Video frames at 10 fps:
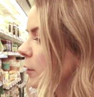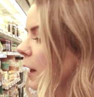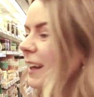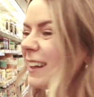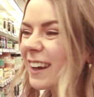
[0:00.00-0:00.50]

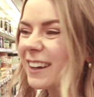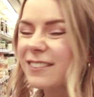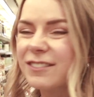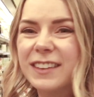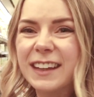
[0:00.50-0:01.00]
any kind
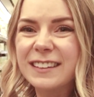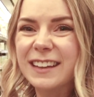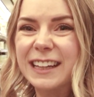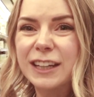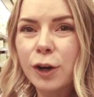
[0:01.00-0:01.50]
of thing
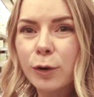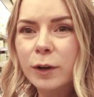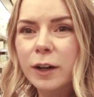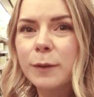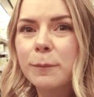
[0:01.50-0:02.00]
like
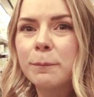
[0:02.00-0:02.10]
yogurt,